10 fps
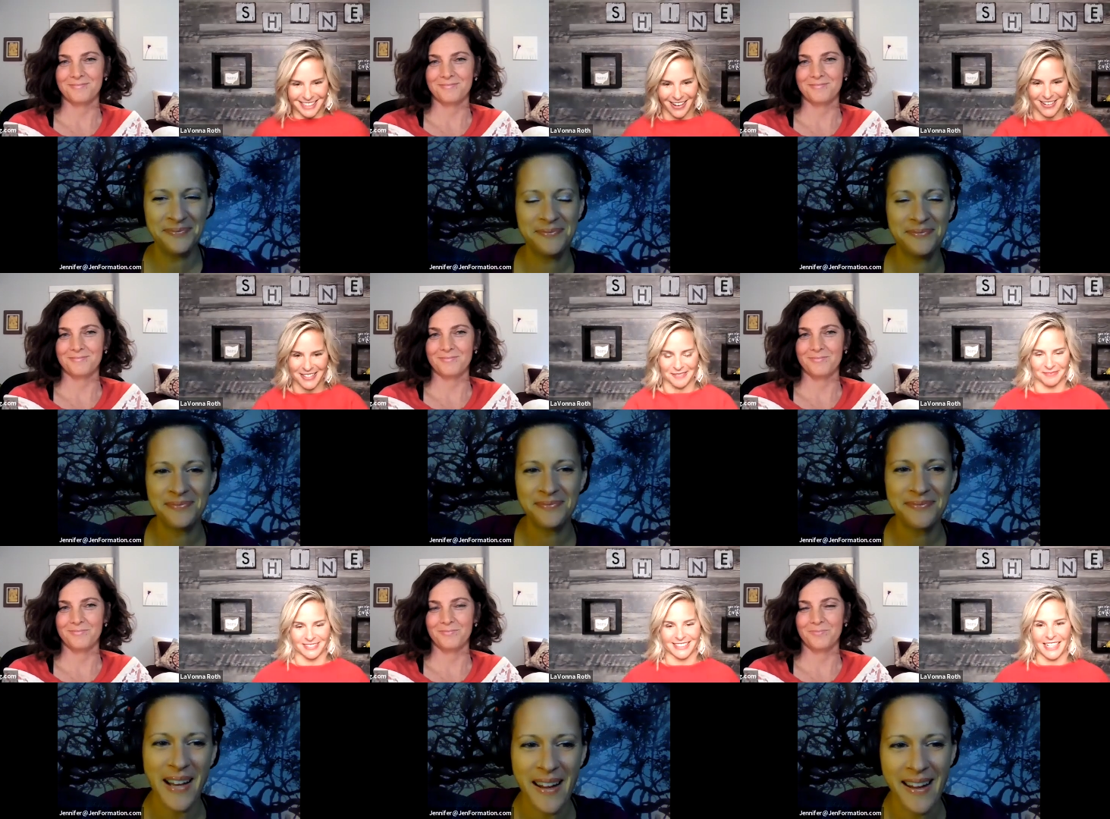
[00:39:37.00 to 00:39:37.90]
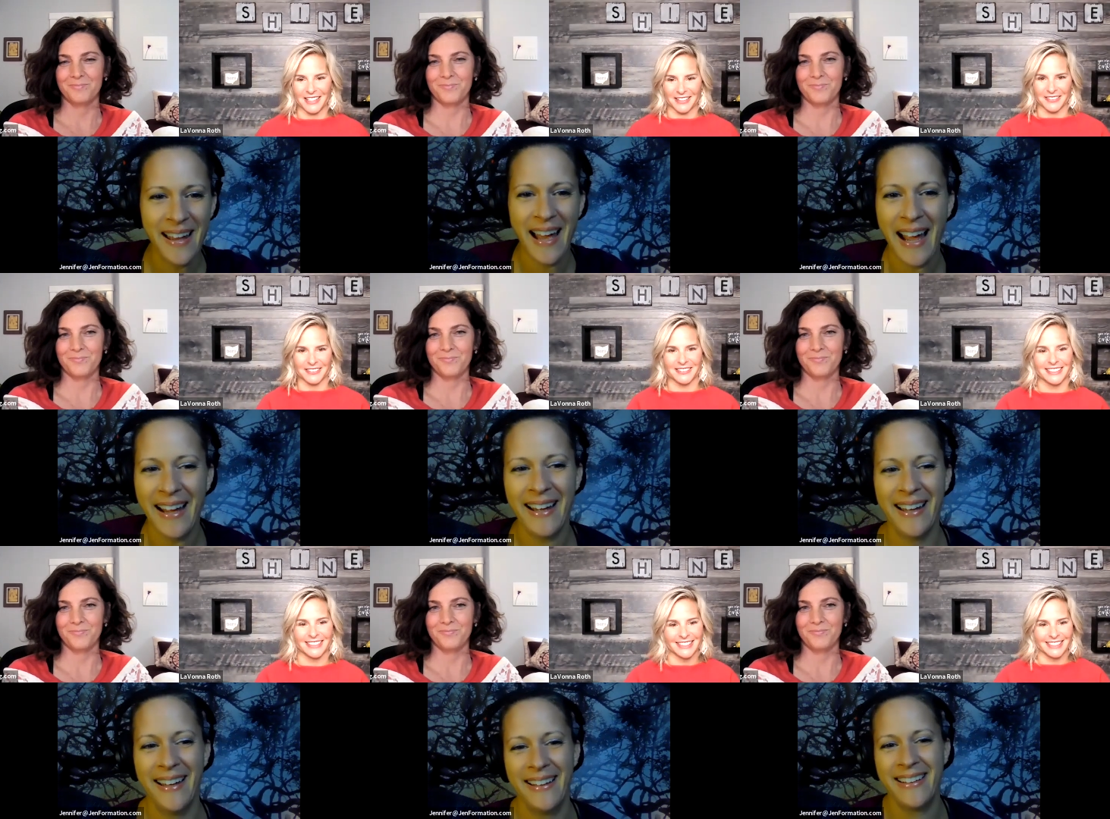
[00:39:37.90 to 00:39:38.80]
Speaker 1: awesome. Thank you.
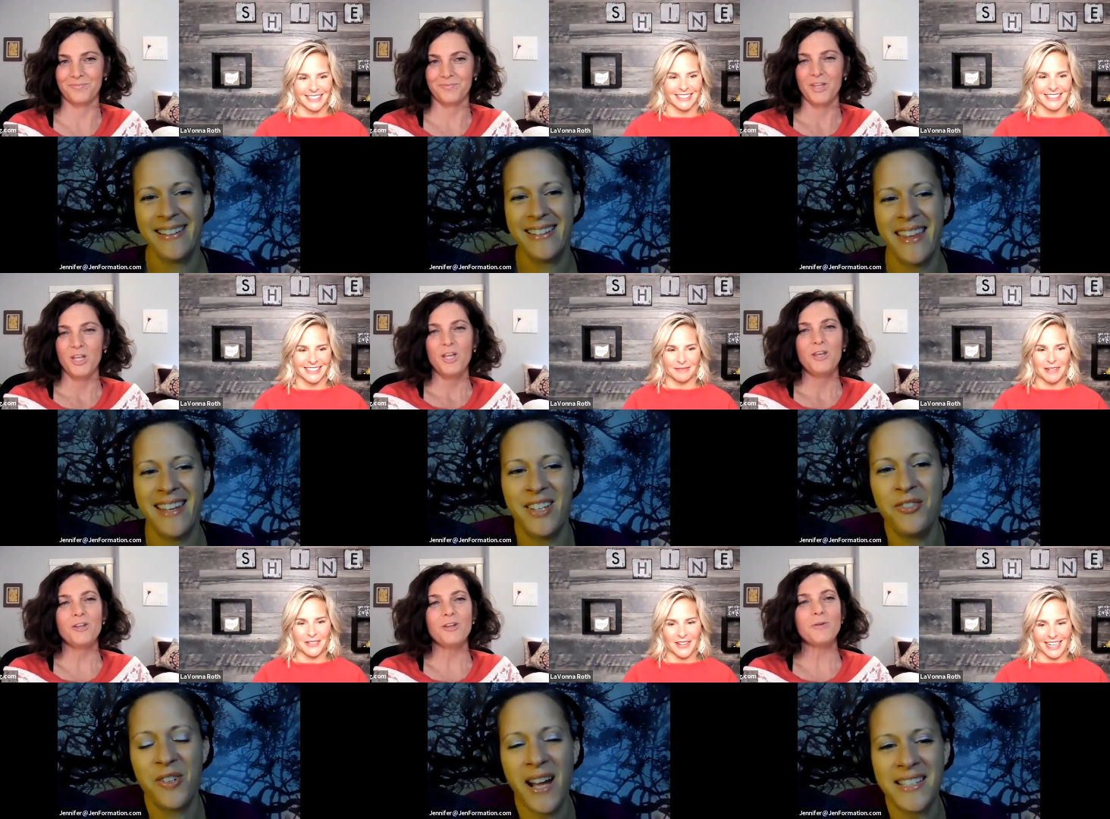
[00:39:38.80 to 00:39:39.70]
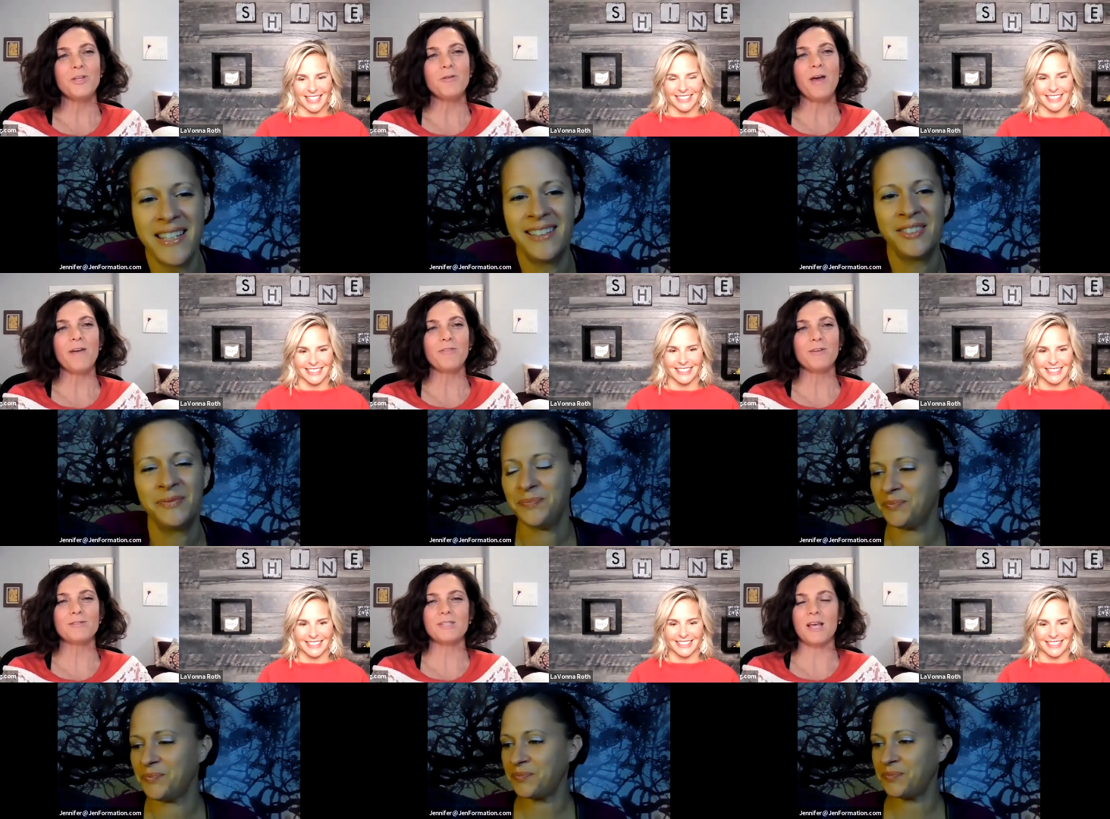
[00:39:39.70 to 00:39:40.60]
Thank you. you know asking. when you
Speaker 2: have
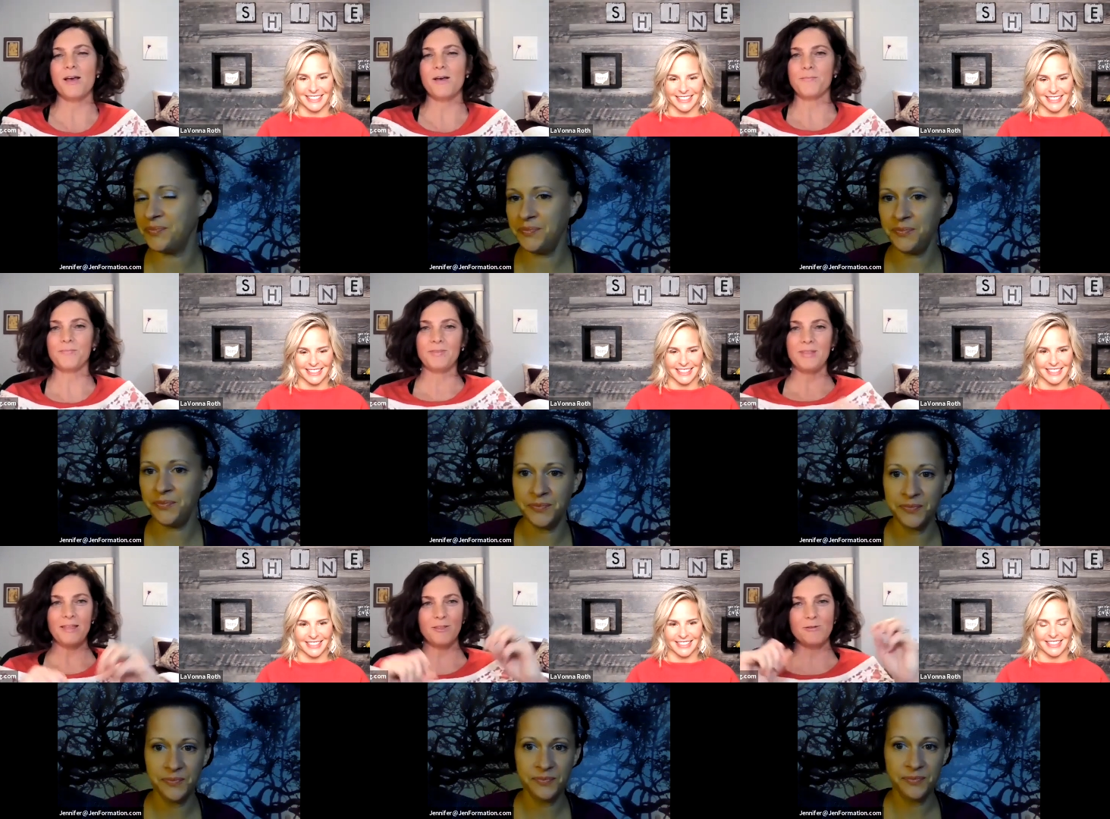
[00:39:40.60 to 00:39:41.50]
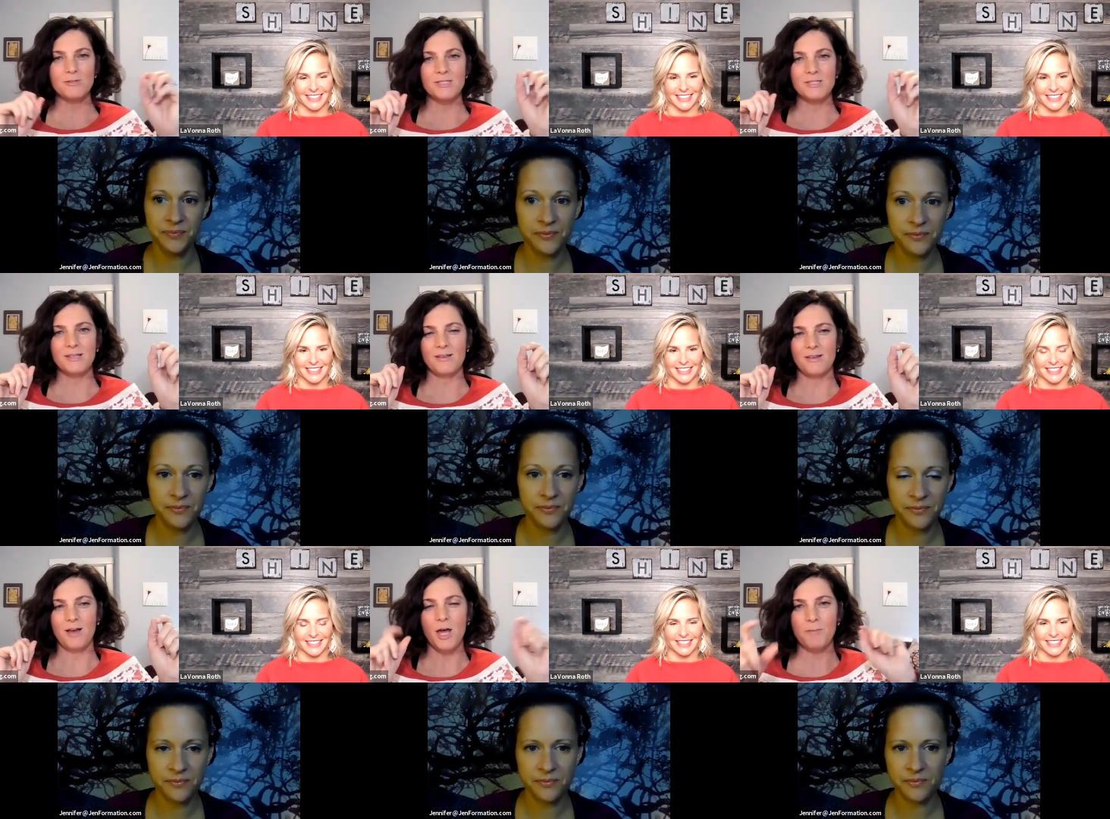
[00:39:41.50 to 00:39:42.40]
those um like those
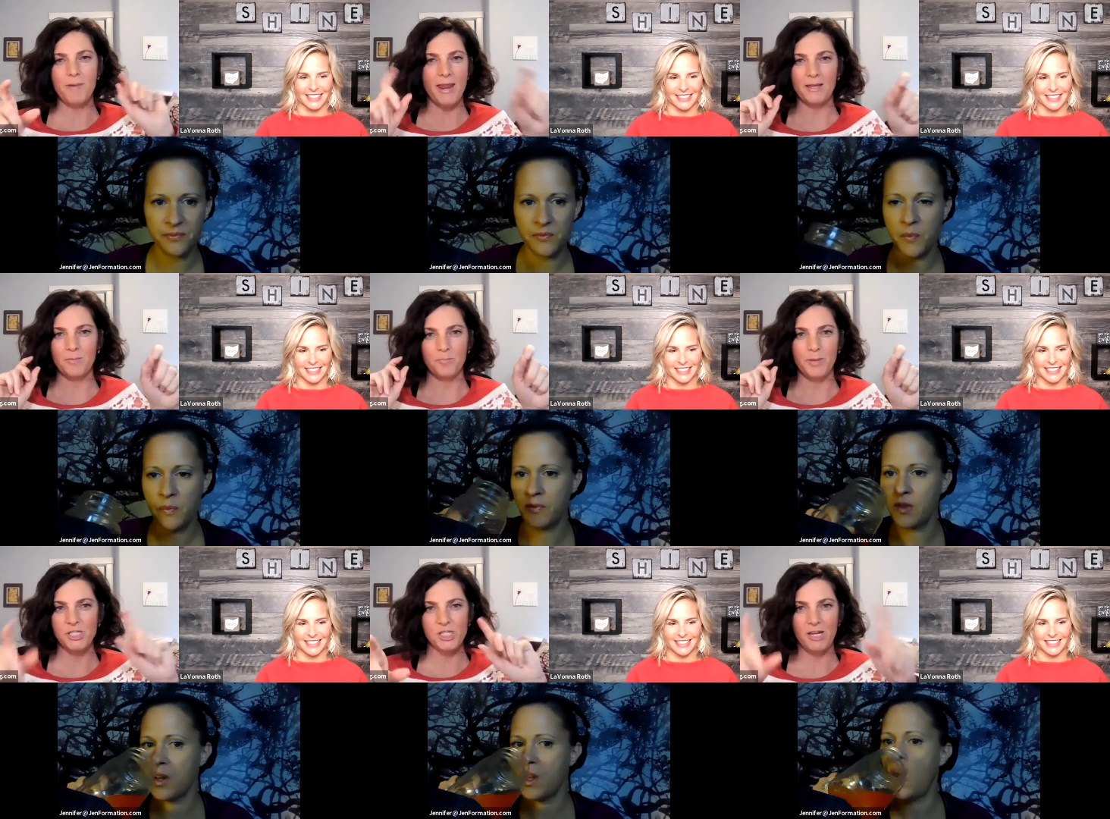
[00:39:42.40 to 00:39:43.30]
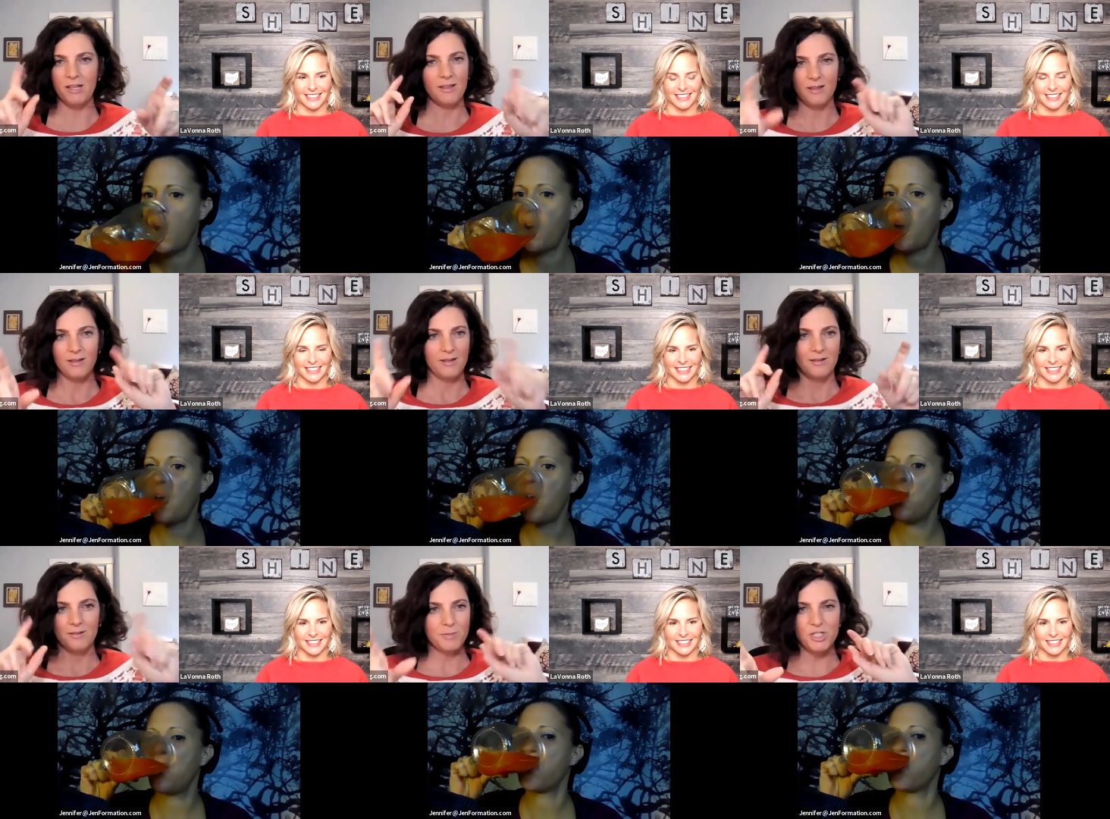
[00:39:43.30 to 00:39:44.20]
automatic pitching
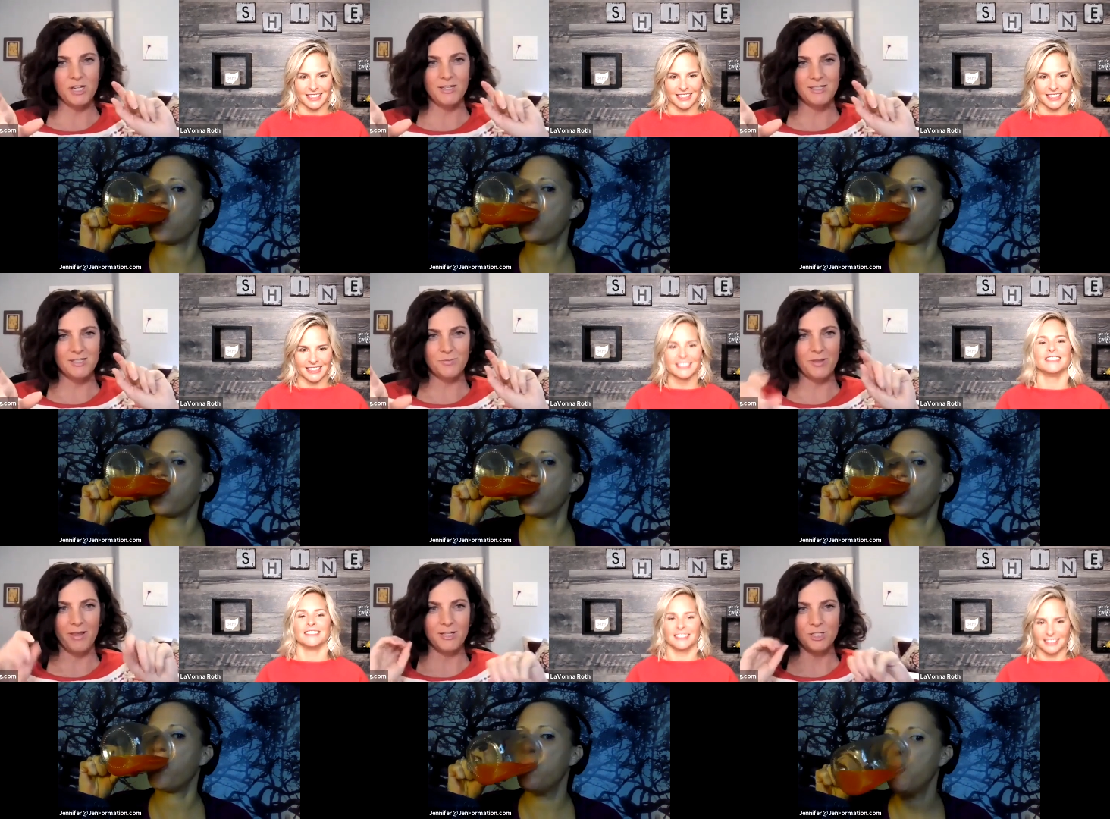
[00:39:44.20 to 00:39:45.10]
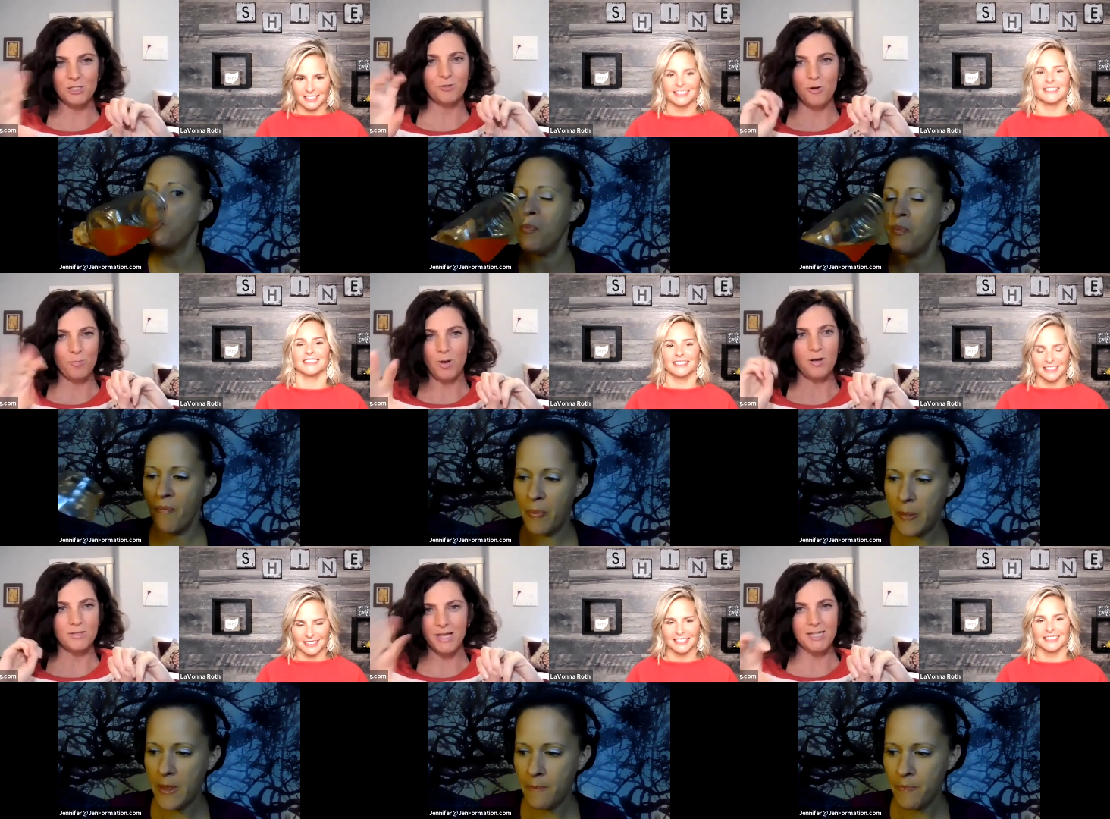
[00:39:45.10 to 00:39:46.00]
machines where they just throw
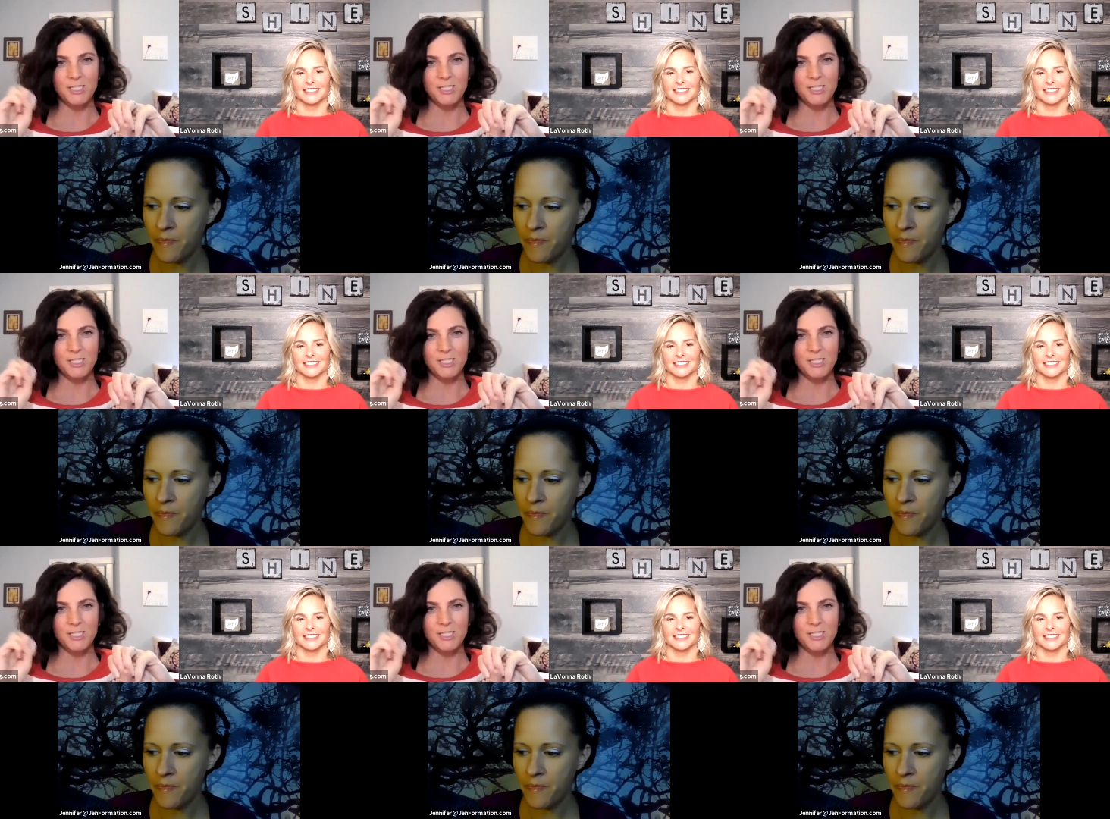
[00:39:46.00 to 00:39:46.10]
balls